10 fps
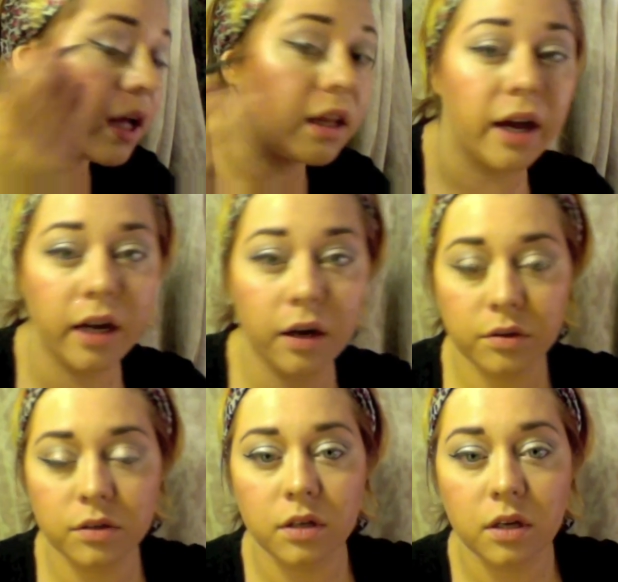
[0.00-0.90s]
that line
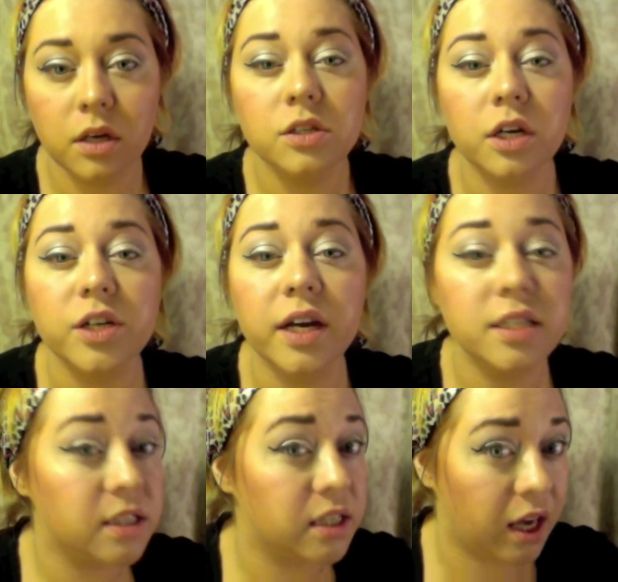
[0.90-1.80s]
out. So as you
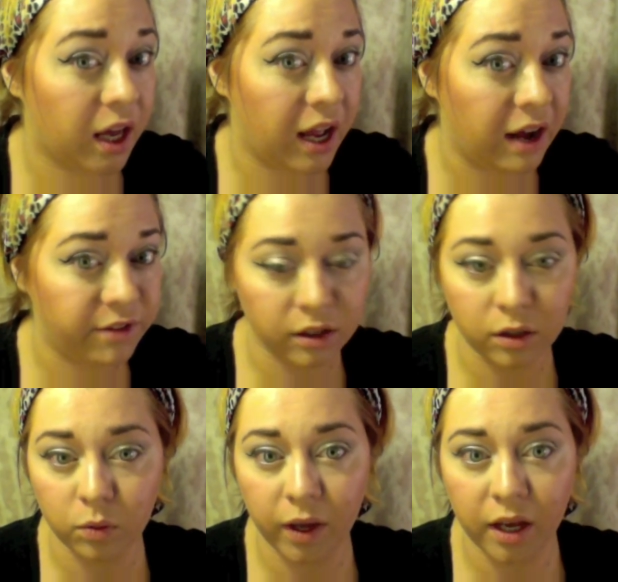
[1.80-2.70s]
guys can see, I kind of have that
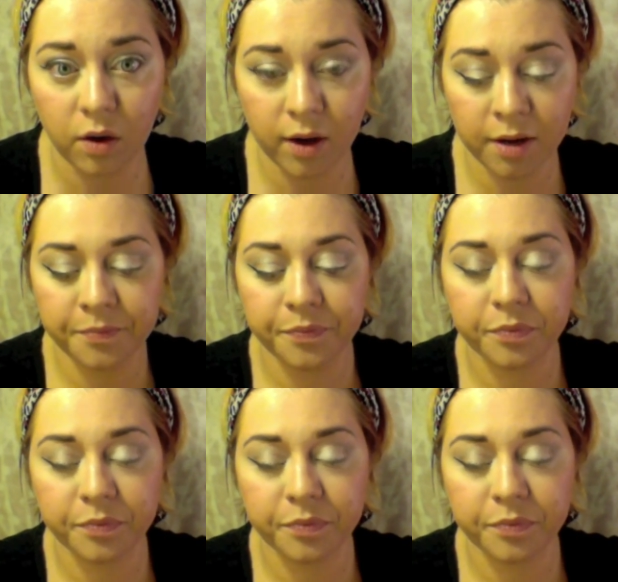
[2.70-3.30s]
little wing going.